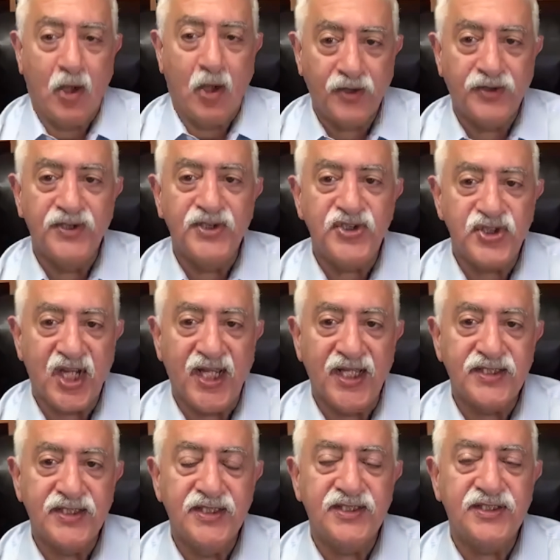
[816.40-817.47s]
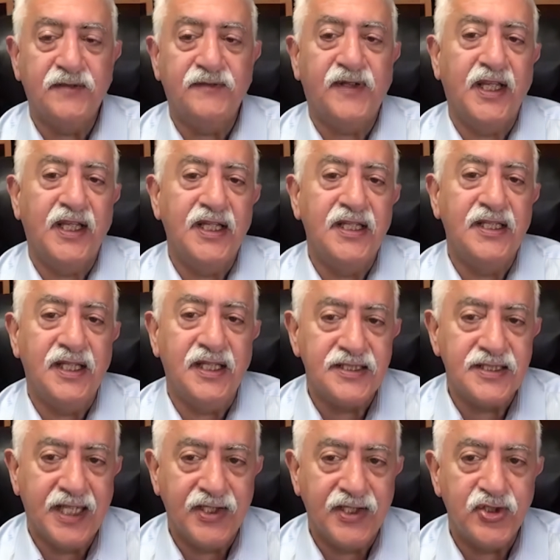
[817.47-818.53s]
author's chances of getting the
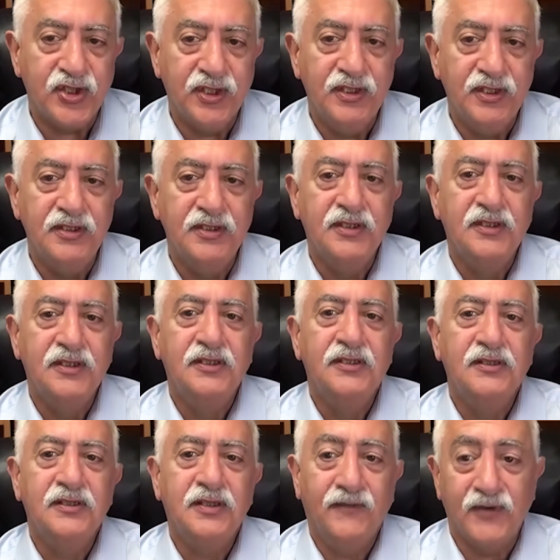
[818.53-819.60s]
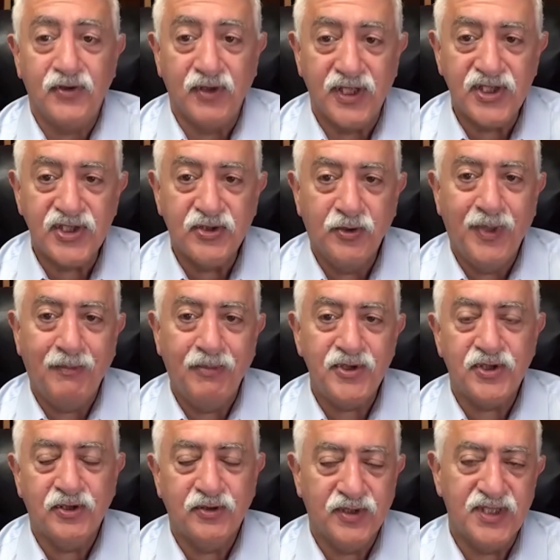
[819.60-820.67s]
attention of a traditional
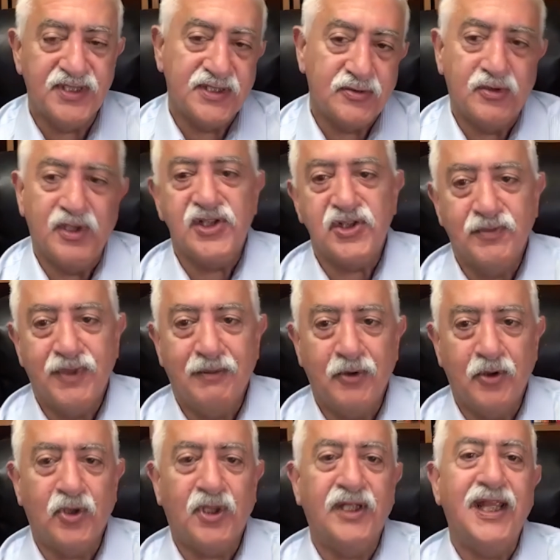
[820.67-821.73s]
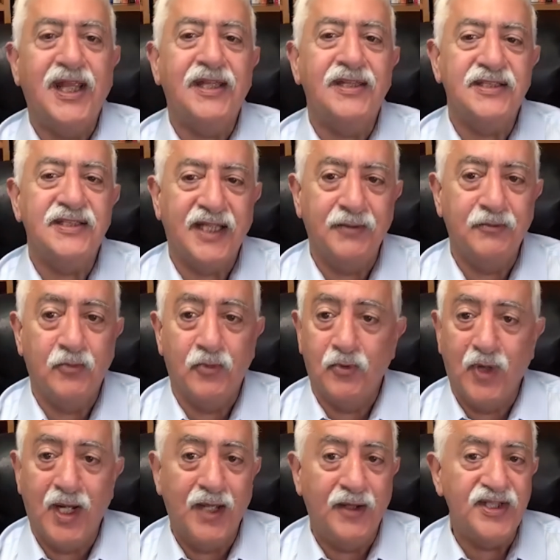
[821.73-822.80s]
publisher? Does the traditional publisher look at that and say,
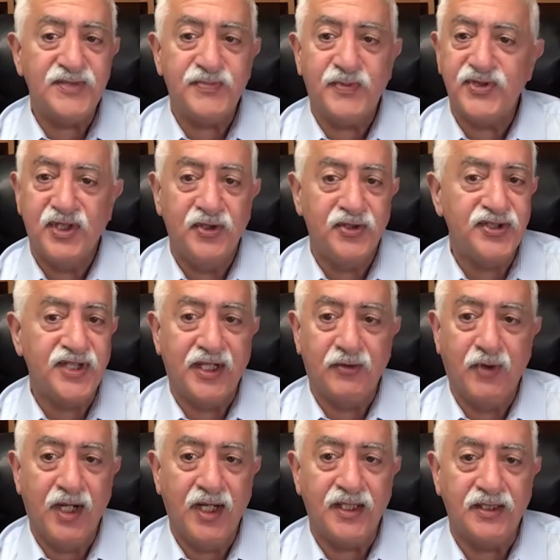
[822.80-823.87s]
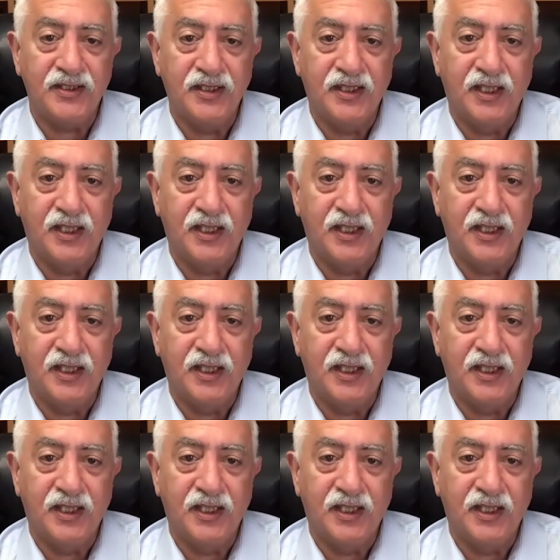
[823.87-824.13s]
wow, this person knows how to write?